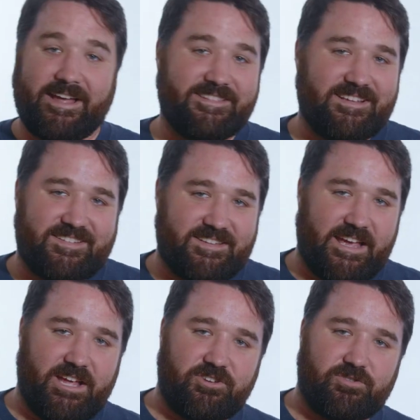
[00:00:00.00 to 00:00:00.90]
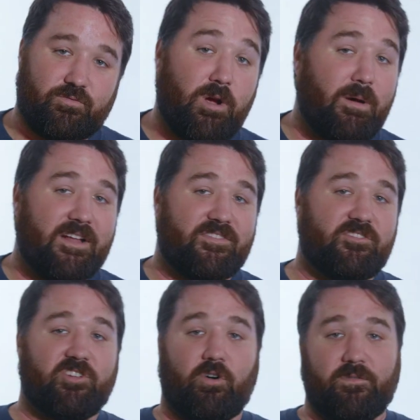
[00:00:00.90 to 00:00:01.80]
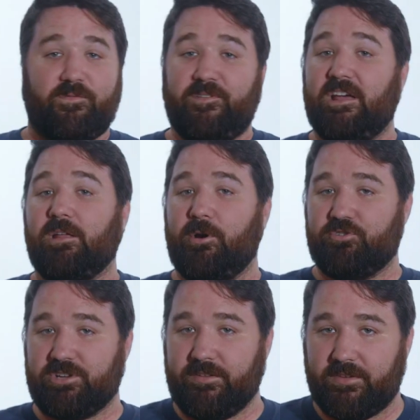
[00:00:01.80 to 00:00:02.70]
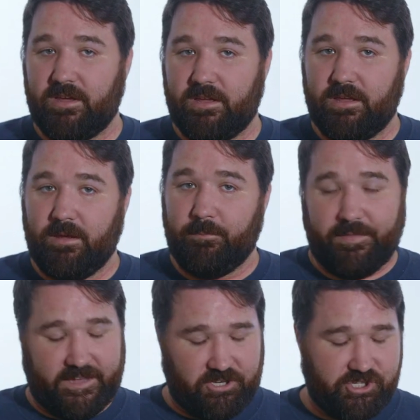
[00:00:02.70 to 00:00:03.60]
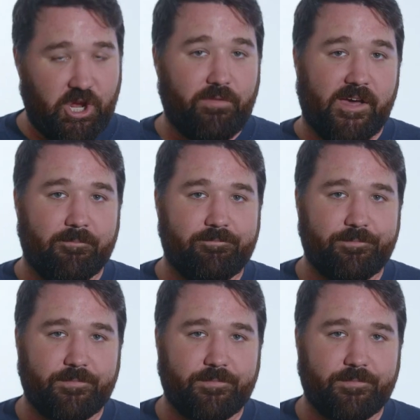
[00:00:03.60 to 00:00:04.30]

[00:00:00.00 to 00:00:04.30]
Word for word: At this stage, robots don't feel emotions, but they can show them.